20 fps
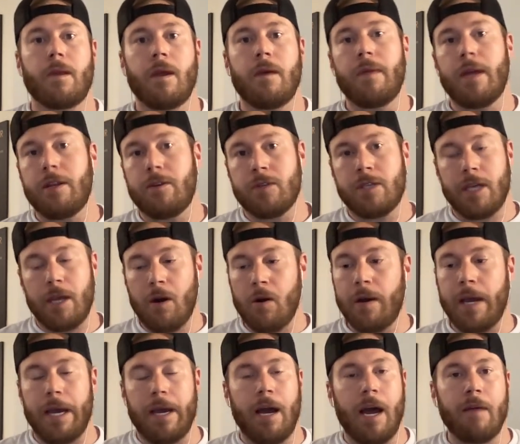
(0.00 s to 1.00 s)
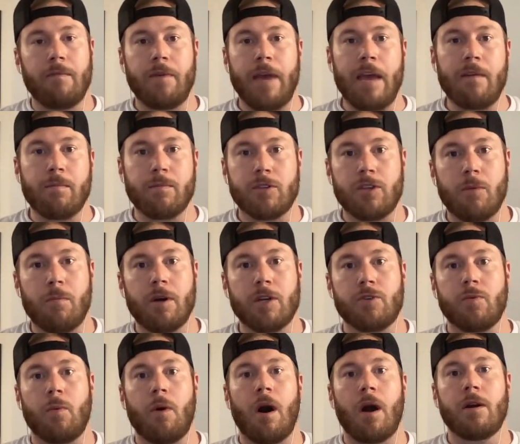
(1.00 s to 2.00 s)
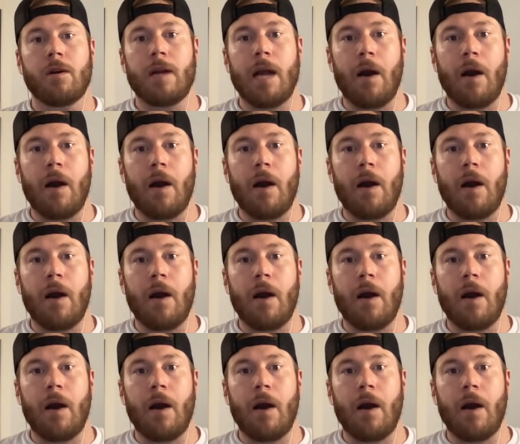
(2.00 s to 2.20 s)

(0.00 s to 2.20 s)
And then you say, okay, I've gave them so much water,